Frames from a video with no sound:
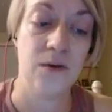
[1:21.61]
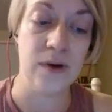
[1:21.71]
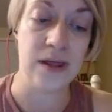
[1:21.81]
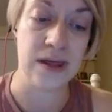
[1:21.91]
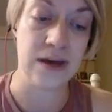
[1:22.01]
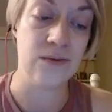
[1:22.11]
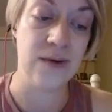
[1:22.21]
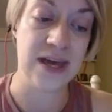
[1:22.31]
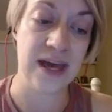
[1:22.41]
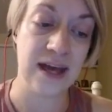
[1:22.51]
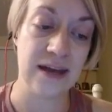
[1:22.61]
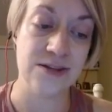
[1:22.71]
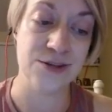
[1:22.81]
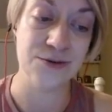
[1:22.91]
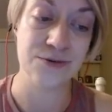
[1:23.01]
We think we
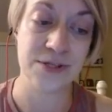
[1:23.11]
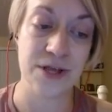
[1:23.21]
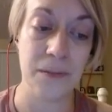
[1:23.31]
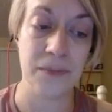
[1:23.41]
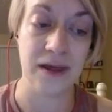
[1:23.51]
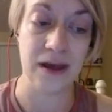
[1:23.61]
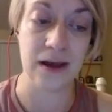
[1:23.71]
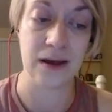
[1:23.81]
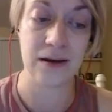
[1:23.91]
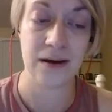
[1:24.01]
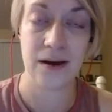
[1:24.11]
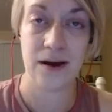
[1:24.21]
can't do something,